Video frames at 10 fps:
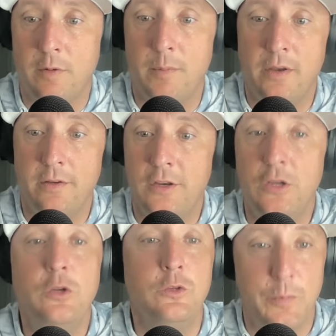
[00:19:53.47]
a
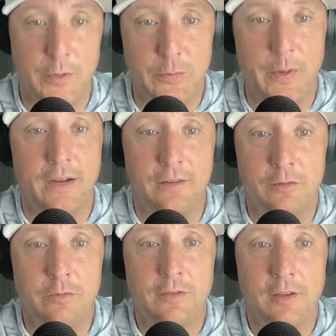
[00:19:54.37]
dude's
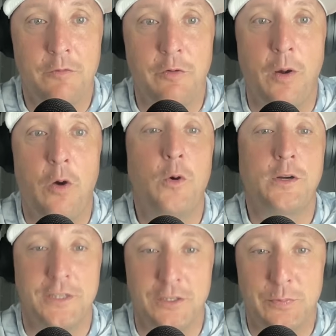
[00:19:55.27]
perspective, from a
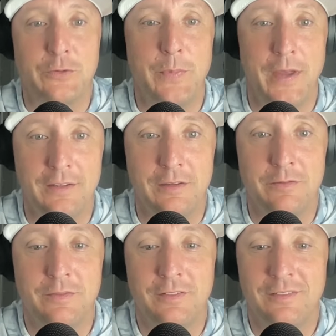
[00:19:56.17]
horse's
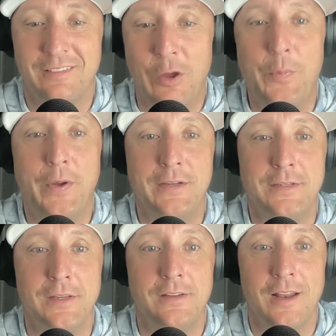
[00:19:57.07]
perspective, no pun
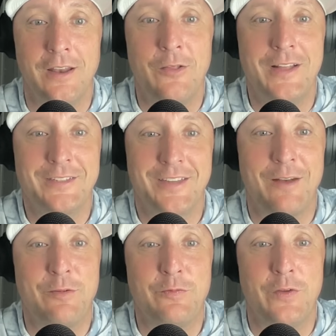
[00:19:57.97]
intended. I know that's kind
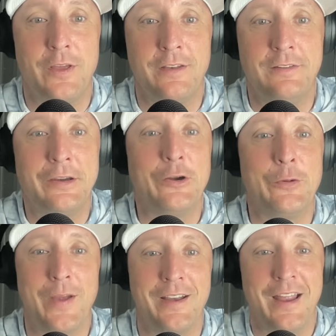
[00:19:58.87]
of a fun
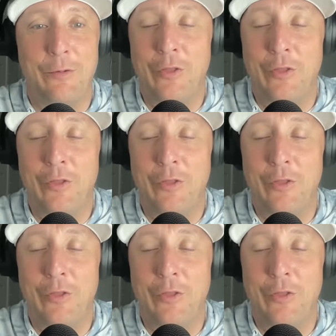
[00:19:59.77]
term right now